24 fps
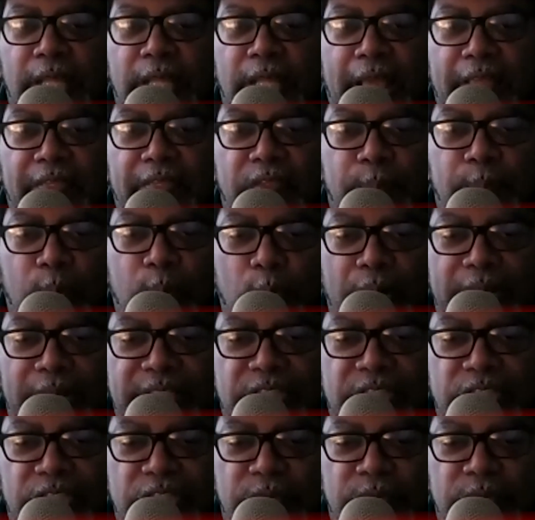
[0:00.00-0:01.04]
and the boy
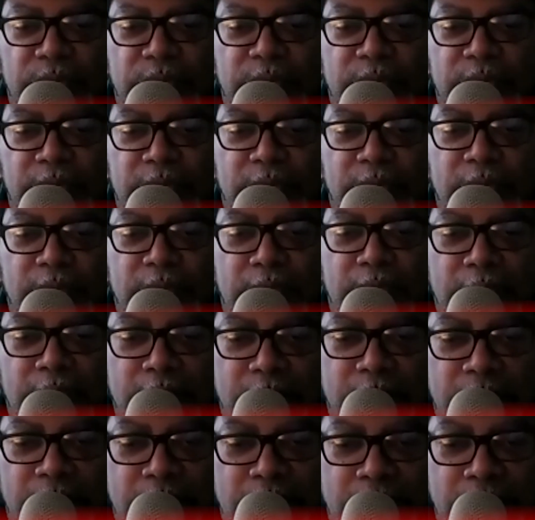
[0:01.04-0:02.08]
too,
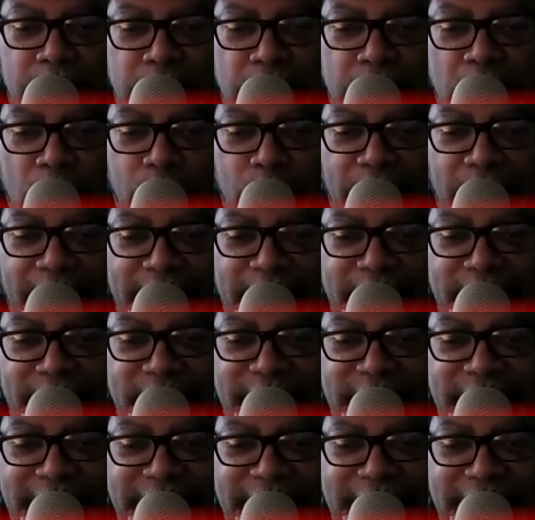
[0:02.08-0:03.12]
no
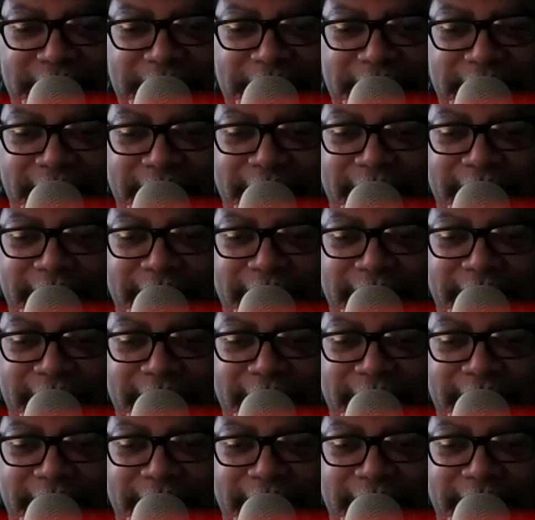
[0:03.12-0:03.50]
legacies.